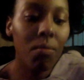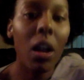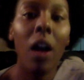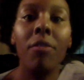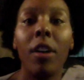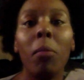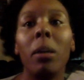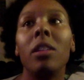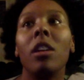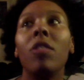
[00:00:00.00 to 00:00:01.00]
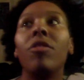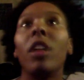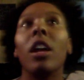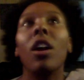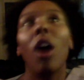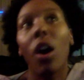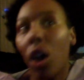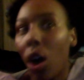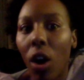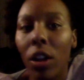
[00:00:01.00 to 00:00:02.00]
I found myself like
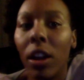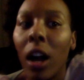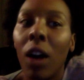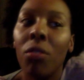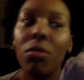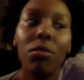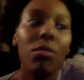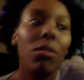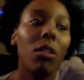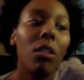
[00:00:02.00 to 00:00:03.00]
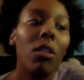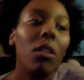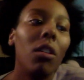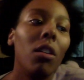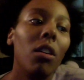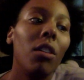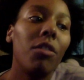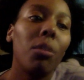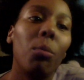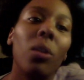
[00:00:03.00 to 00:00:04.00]
calling out
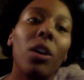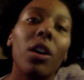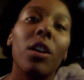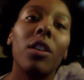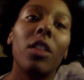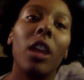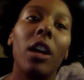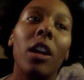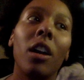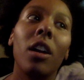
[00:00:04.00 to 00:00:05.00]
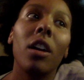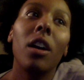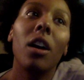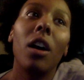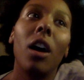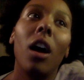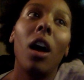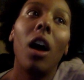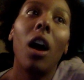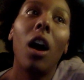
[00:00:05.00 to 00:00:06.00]
for work. Like,
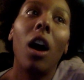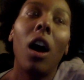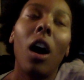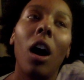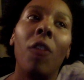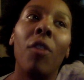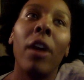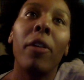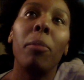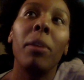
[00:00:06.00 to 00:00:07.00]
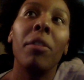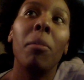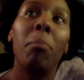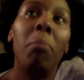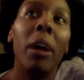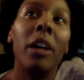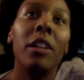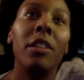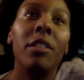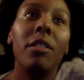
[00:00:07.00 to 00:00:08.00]
I'd rather be in the bed,
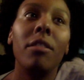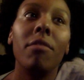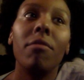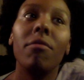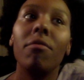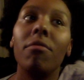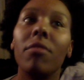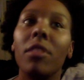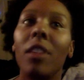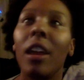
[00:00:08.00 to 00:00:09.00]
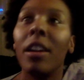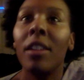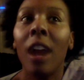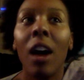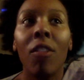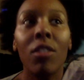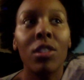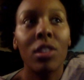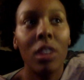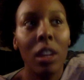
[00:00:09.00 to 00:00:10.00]
laying down or
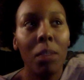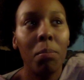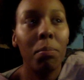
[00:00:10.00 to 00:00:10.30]
sleep.